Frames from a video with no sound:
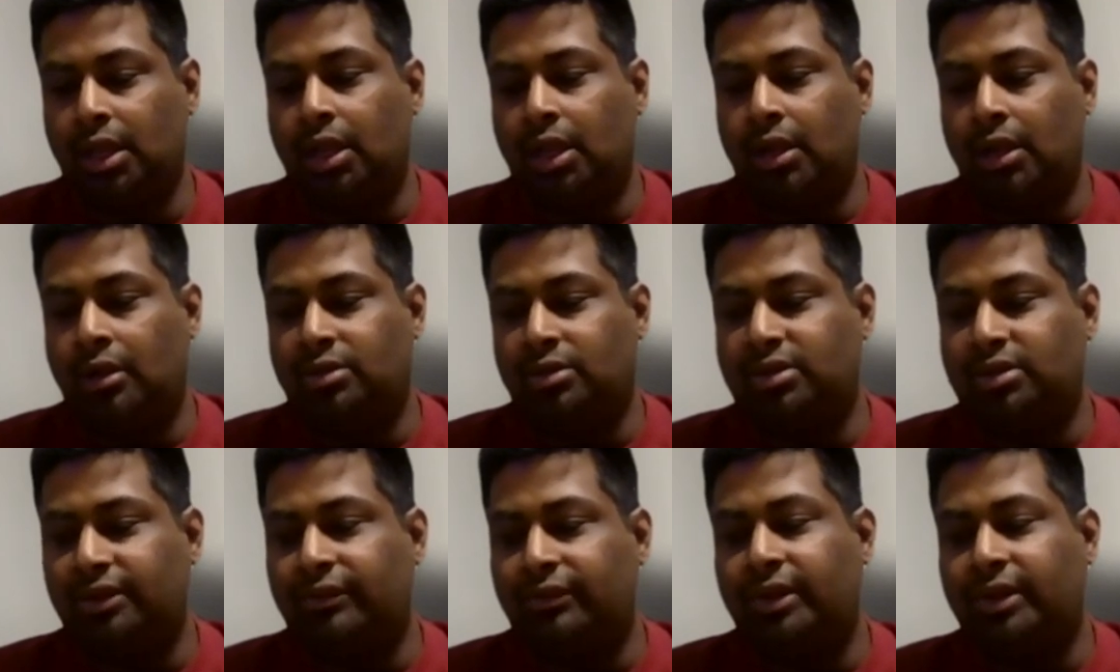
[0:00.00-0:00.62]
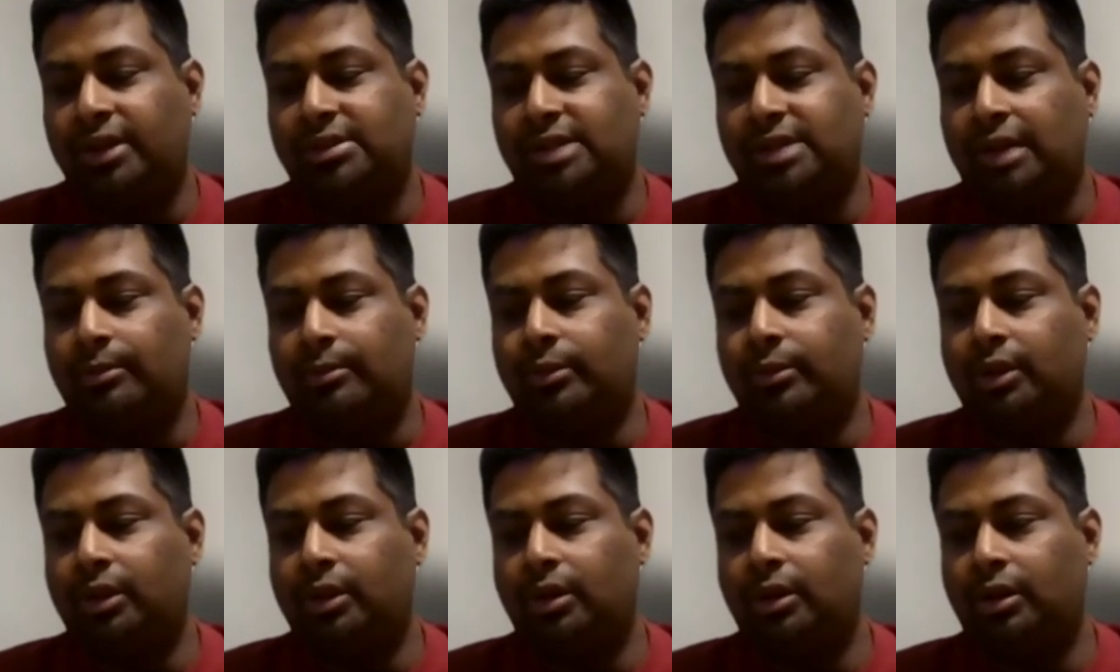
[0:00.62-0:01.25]
Now, say for
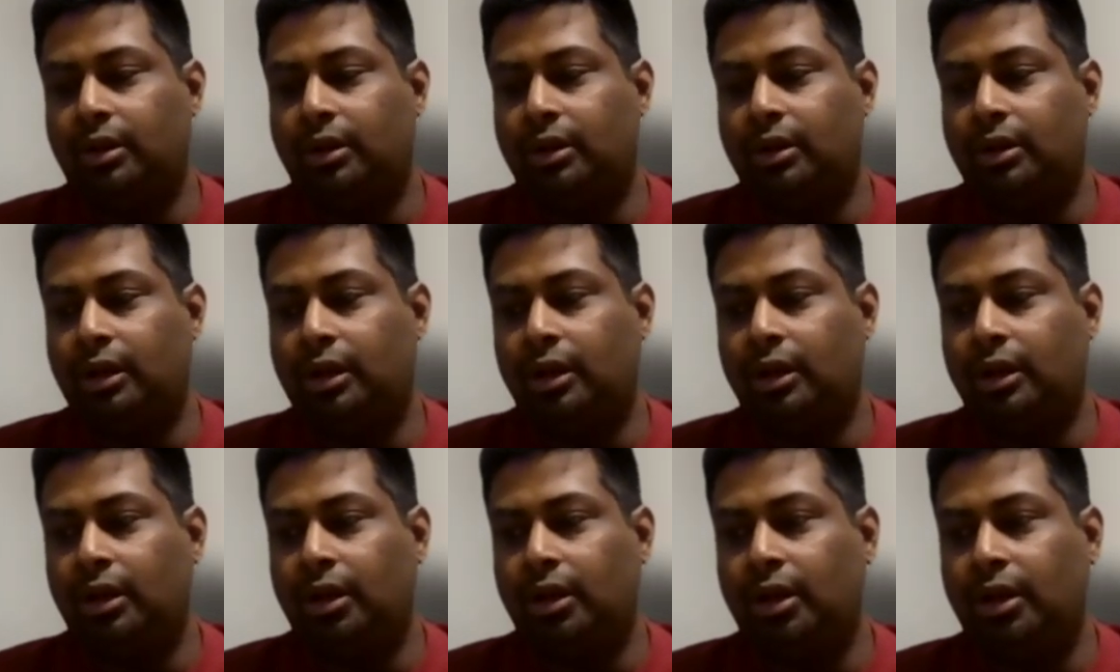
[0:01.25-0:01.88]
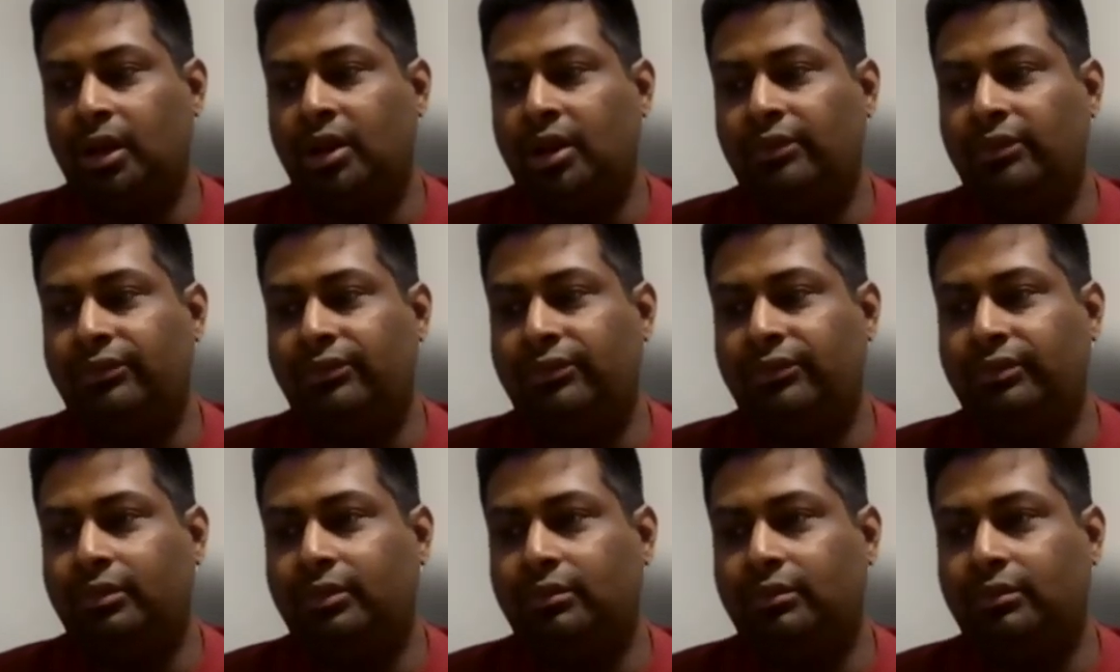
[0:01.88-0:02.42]
example, if